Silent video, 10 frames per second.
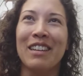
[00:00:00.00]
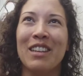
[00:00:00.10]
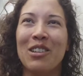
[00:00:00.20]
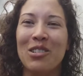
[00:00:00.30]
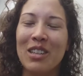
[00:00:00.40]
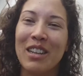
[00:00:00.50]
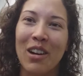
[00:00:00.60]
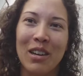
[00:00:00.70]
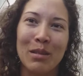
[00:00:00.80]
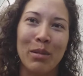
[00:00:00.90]
usually
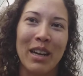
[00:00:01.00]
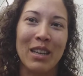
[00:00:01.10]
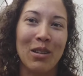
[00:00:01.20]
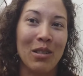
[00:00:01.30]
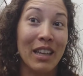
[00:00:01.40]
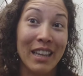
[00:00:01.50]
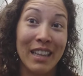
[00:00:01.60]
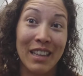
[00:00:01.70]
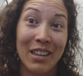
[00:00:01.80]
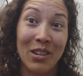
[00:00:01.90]
caused by you
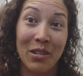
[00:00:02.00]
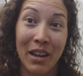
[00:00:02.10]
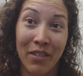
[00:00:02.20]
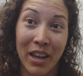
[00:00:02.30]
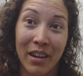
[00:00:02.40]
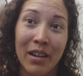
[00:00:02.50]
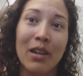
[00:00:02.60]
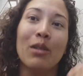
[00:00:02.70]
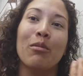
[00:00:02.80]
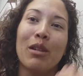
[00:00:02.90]
thinking that you don't have air,
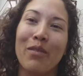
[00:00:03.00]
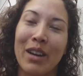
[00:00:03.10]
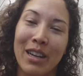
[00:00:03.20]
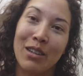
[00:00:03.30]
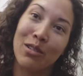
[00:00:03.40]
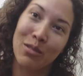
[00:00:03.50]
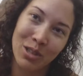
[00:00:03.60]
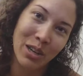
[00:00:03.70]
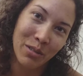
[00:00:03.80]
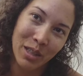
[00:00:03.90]
when in fact you
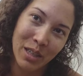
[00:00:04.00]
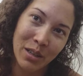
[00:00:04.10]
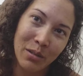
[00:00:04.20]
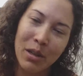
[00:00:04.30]
generally do.